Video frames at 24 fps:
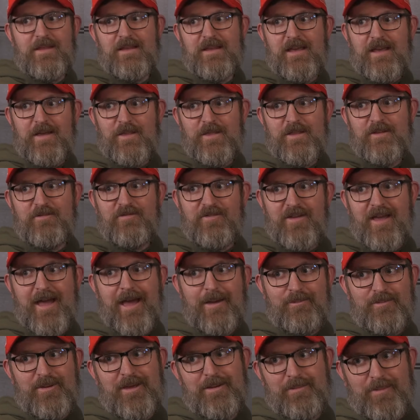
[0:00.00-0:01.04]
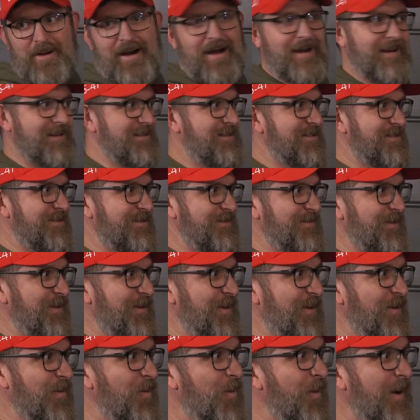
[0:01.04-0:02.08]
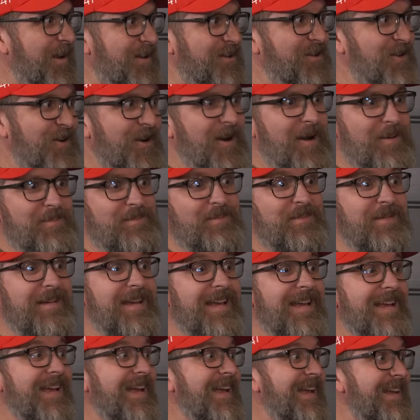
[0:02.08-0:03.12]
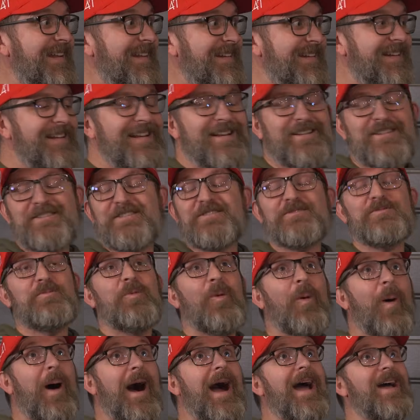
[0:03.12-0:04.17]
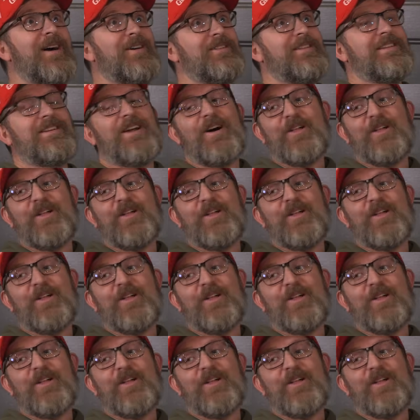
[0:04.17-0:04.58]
the VIP box with Trump. It's just wild. And